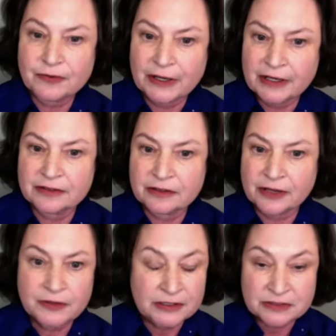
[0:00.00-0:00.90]
And I
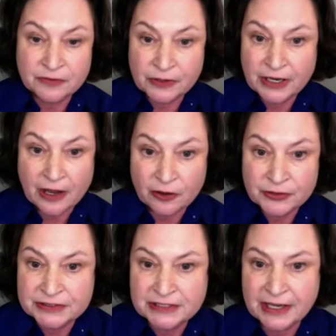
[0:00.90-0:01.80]
think it's a very healthy
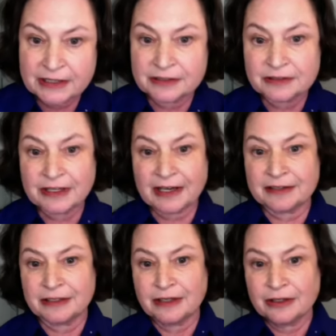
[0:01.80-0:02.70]
sign that
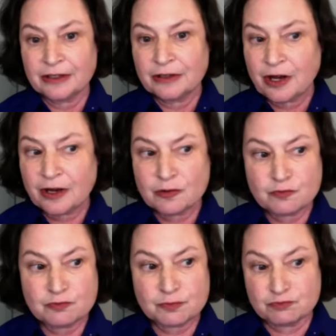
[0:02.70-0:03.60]
um,